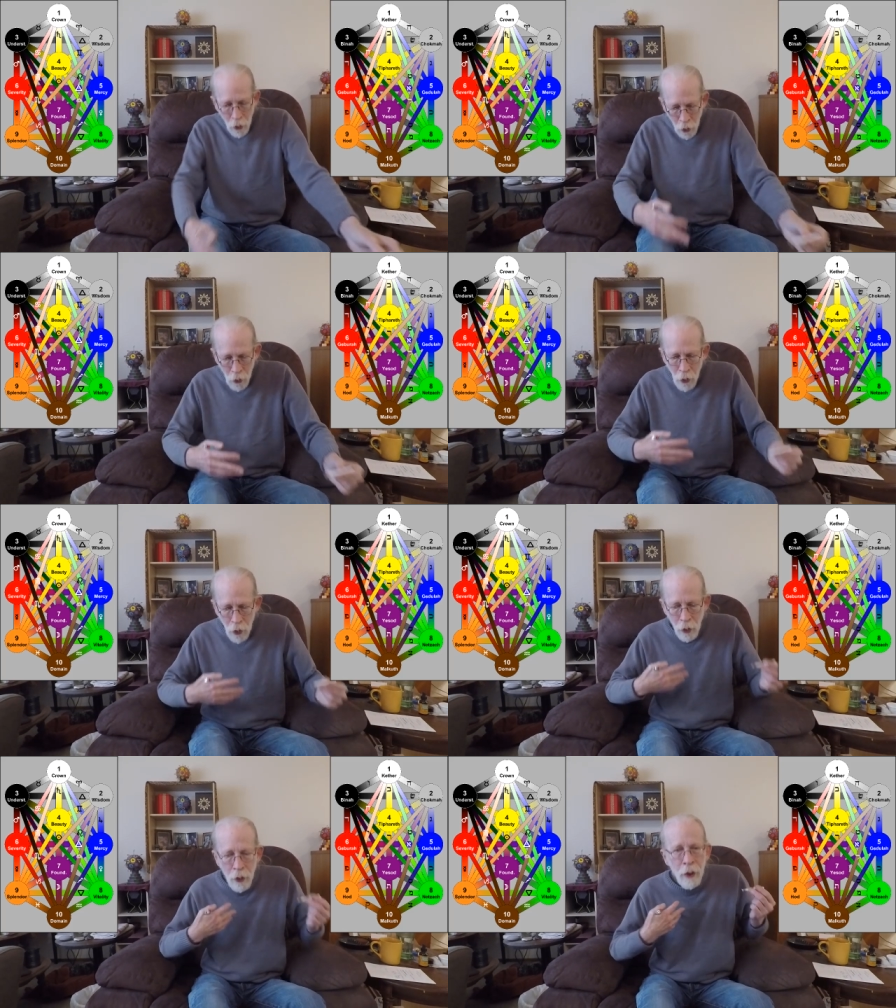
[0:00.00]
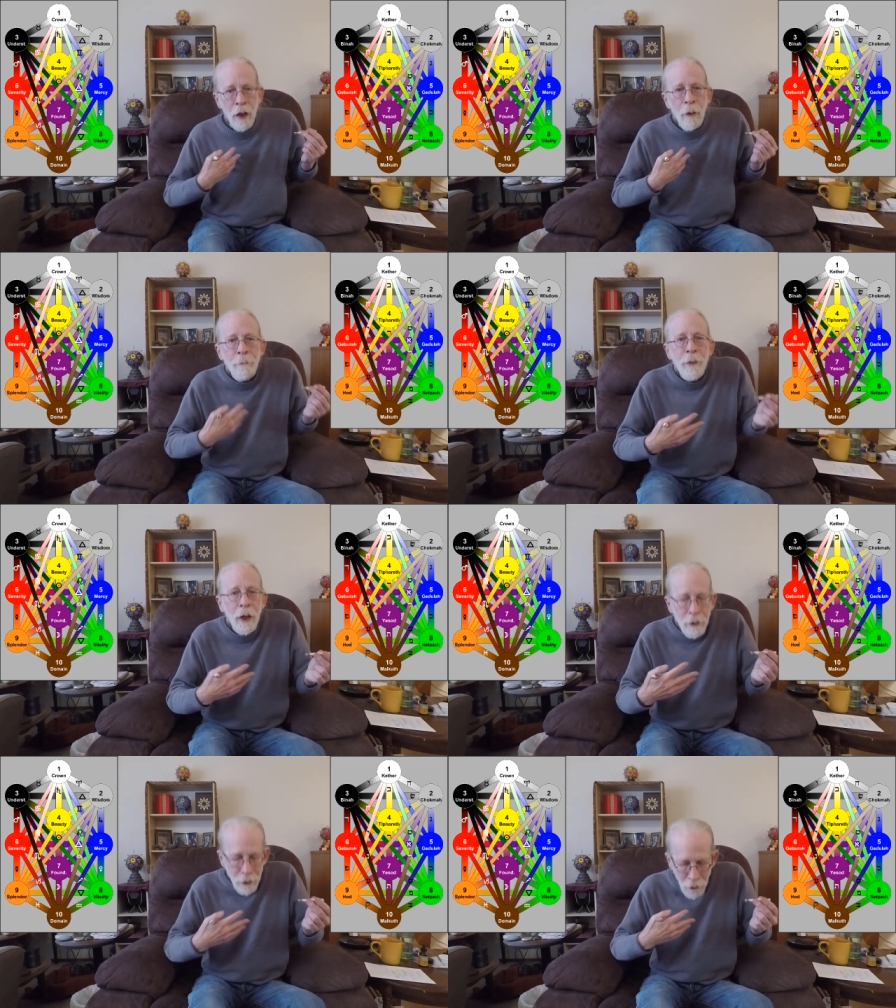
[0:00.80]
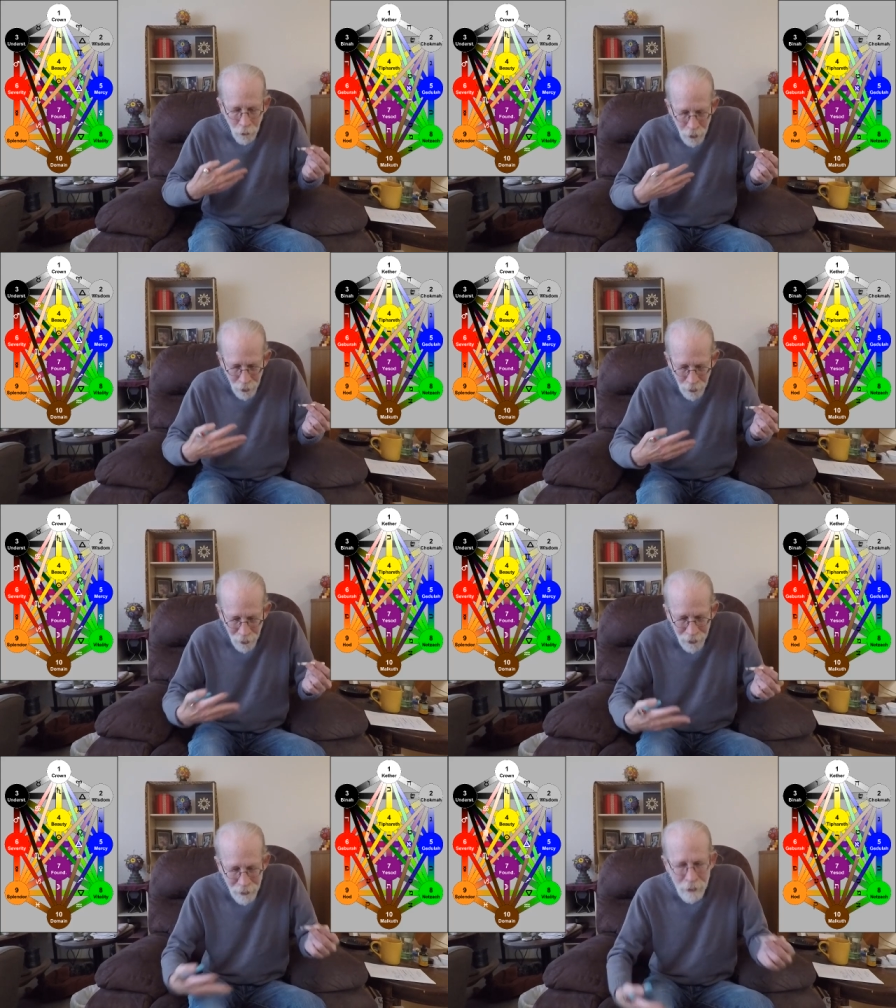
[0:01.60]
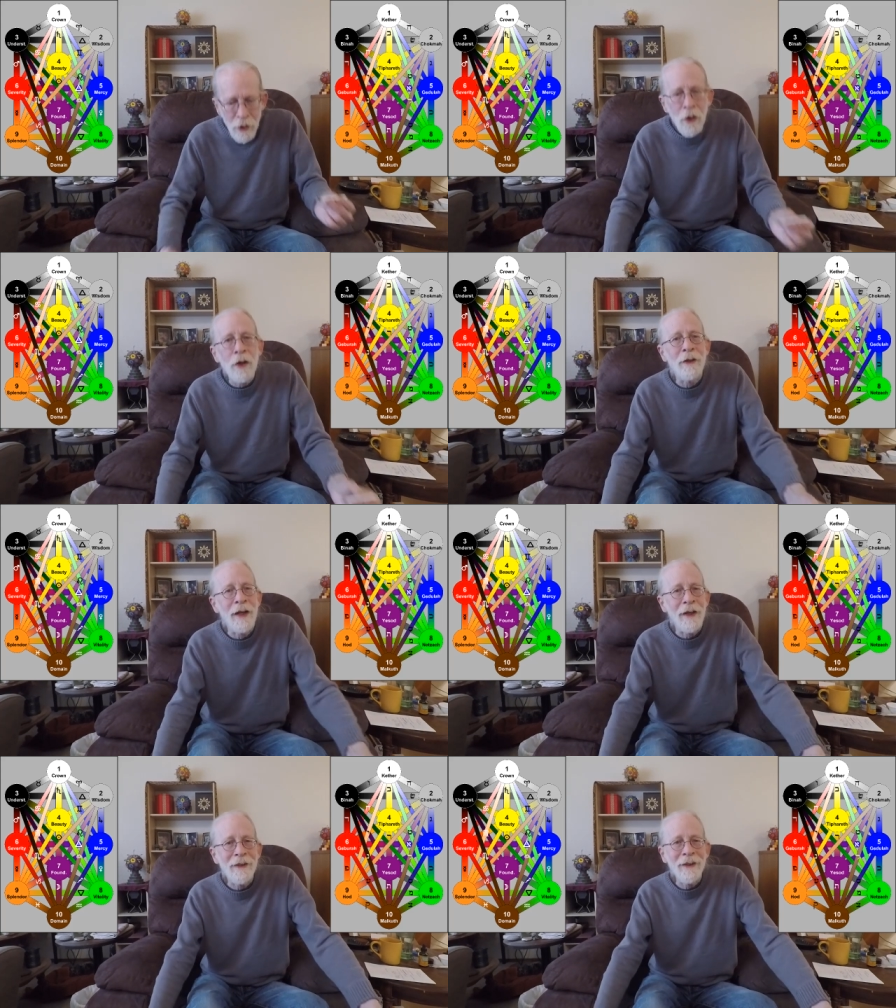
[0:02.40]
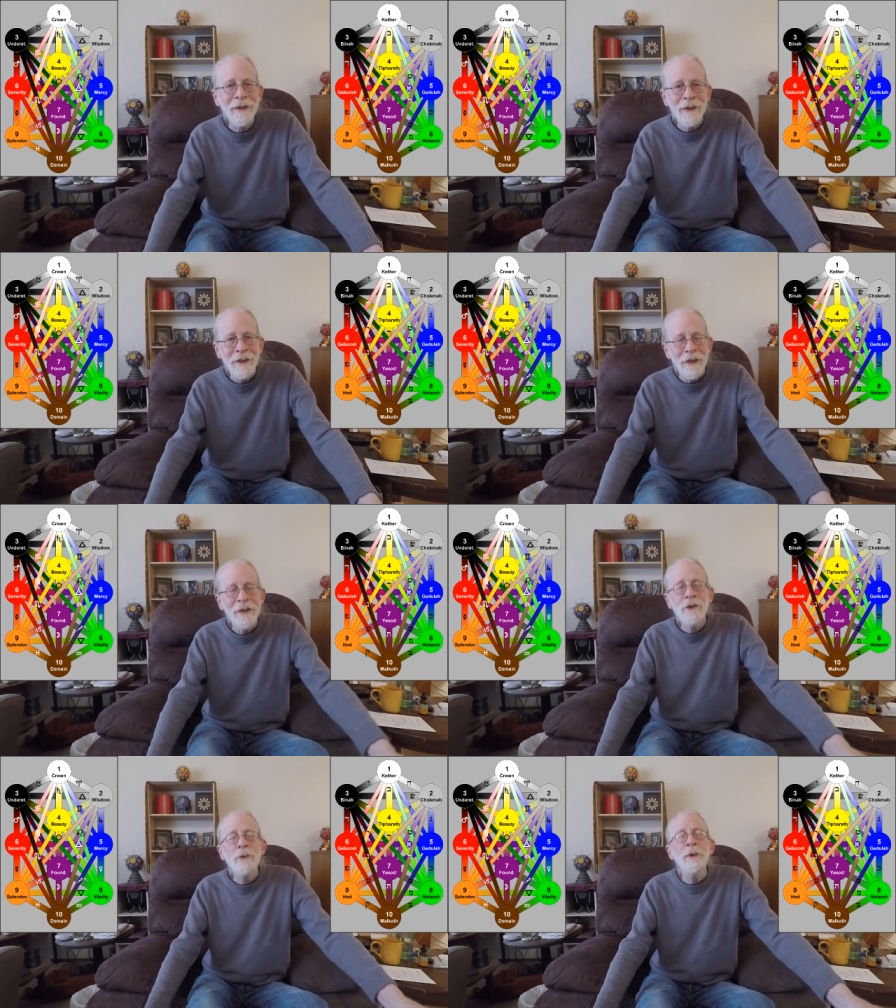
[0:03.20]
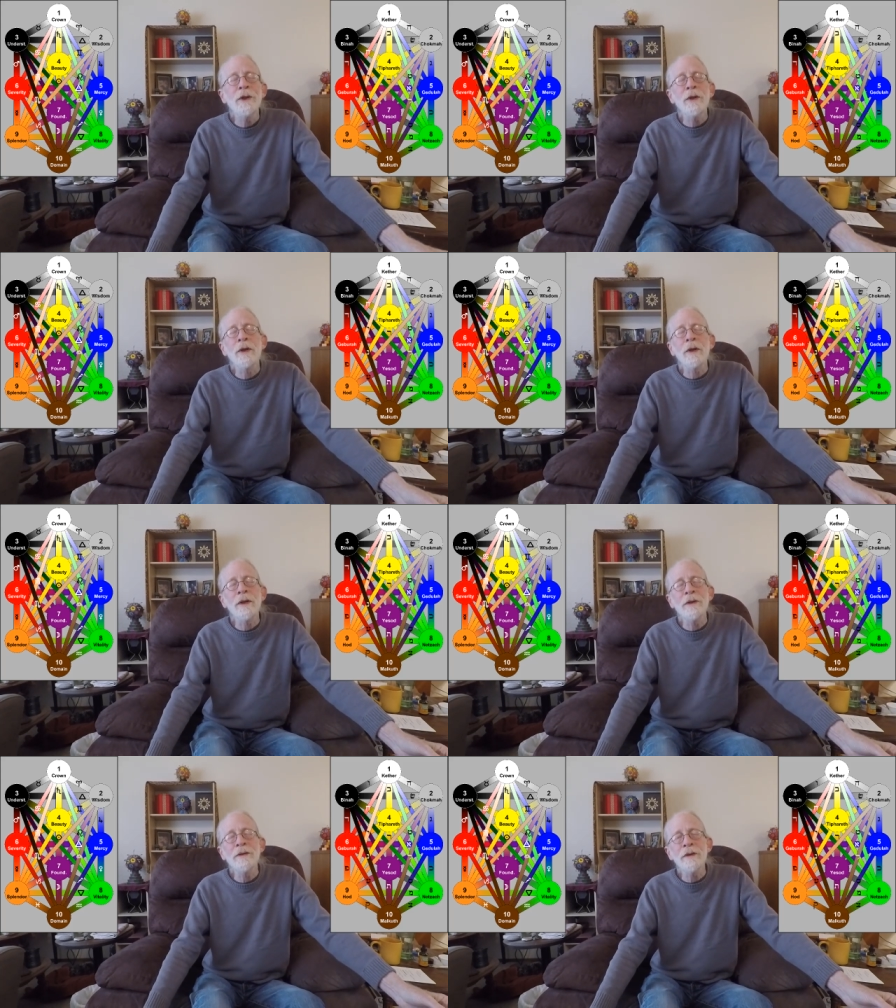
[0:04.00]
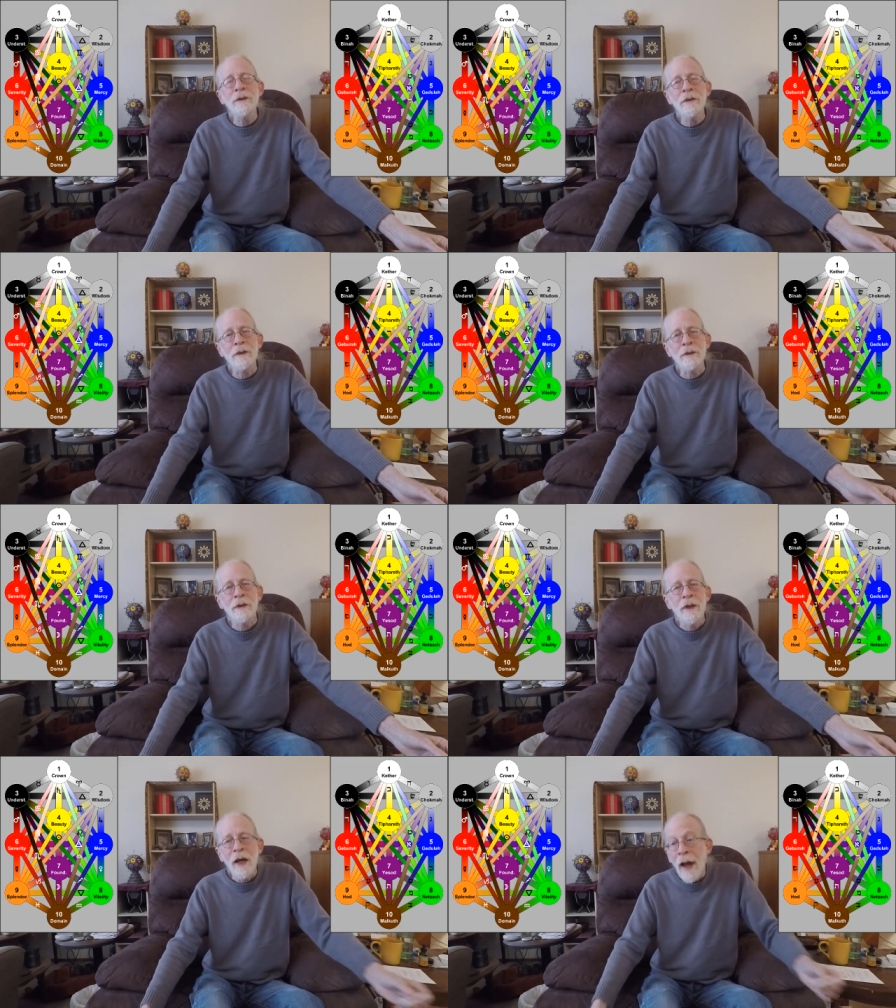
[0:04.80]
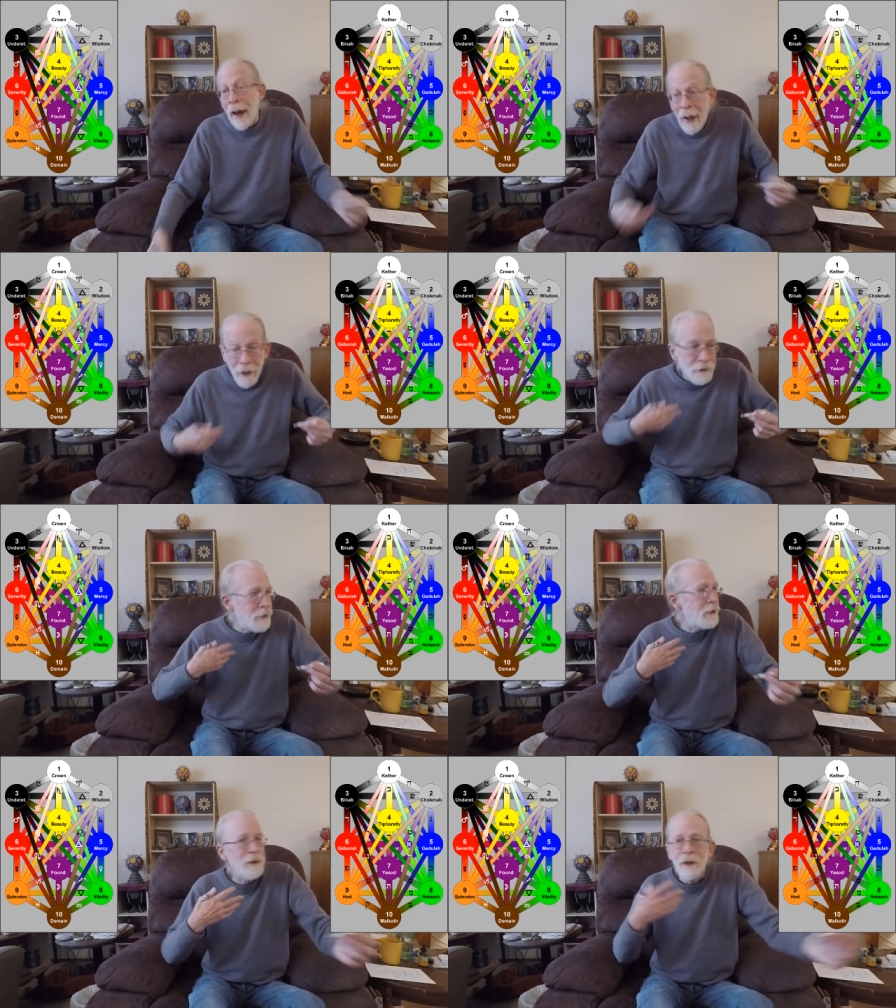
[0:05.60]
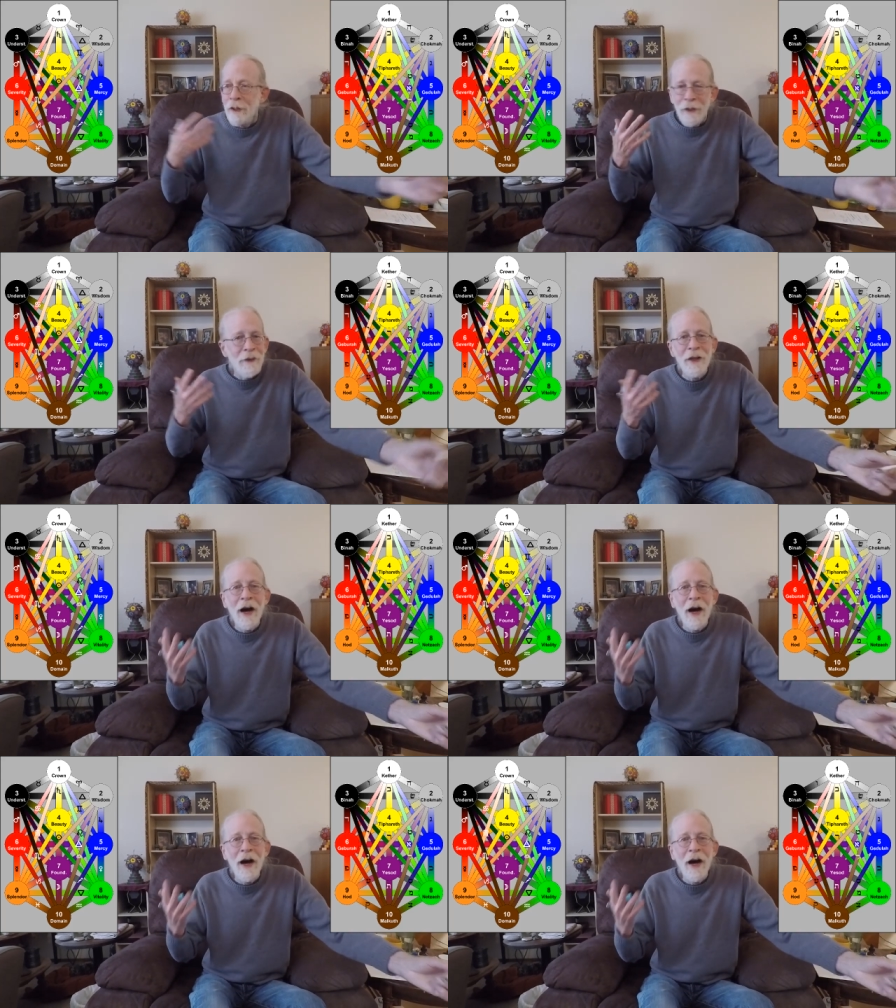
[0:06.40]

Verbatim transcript: are, you know, uh, incarnating into material existence. As the, the